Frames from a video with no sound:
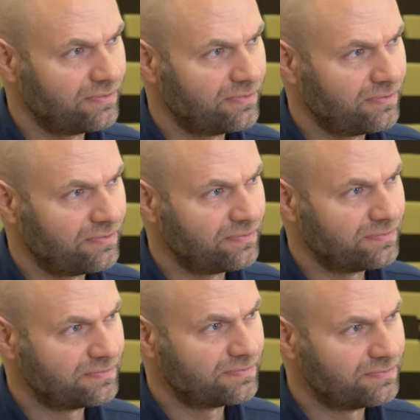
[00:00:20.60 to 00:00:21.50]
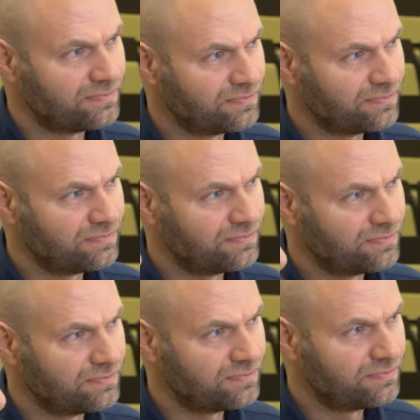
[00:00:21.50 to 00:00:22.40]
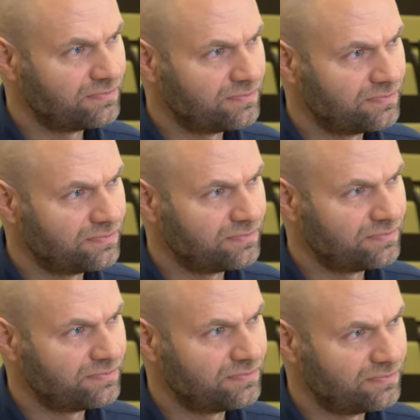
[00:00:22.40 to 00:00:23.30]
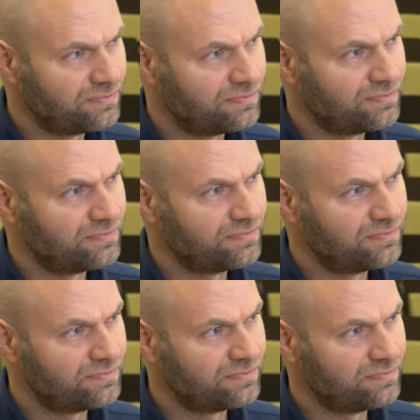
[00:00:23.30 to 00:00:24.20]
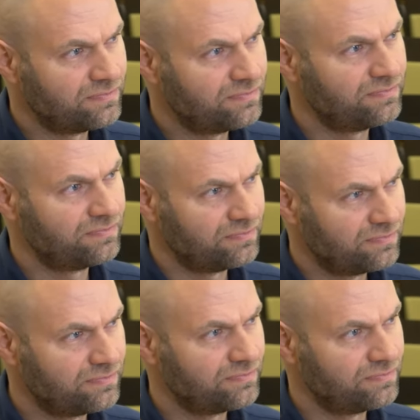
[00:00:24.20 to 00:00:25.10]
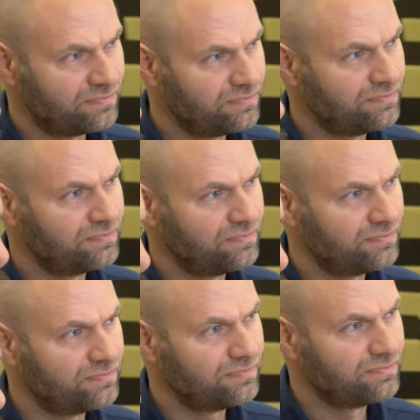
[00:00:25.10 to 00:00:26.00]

(silent)